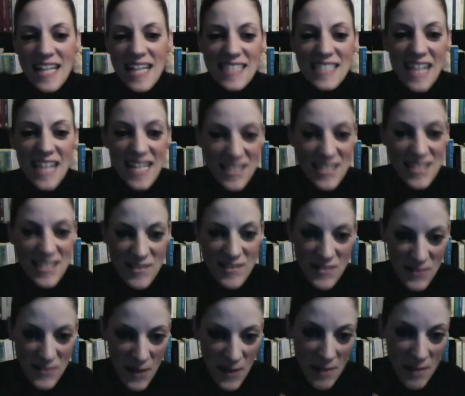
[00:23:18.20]
I do,
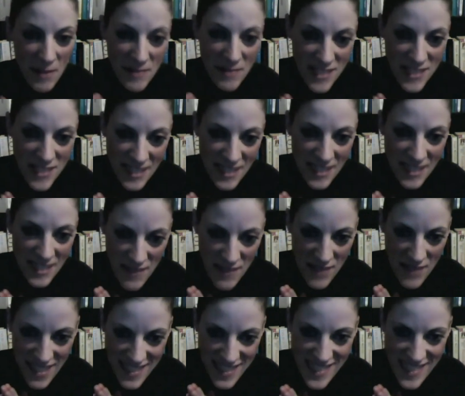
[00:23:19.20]
you know how much I love
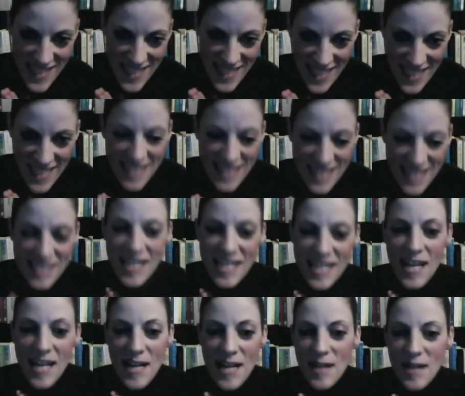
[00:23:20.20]
that city. It's
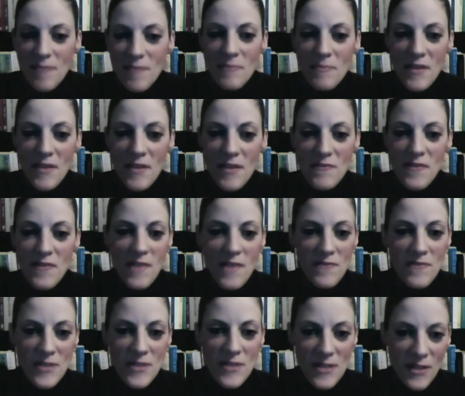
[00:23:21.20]
my
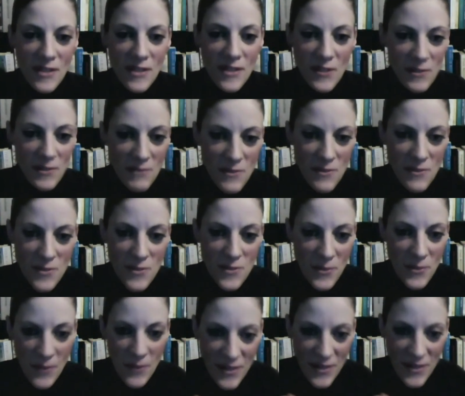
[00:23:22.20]
favorite, along with
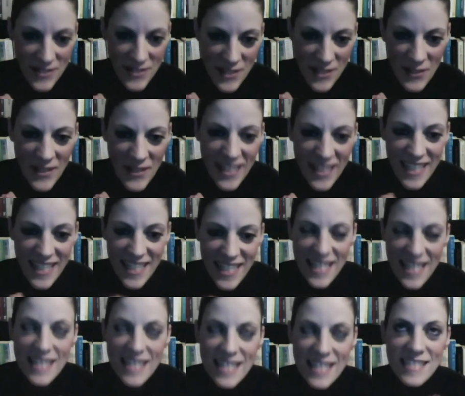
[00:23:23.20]
Toronto.
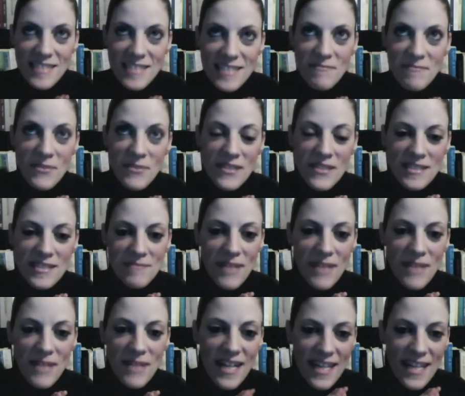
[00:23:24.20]
Istanbul is
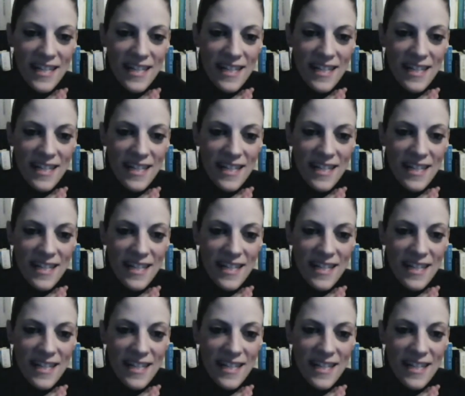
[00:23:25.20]
my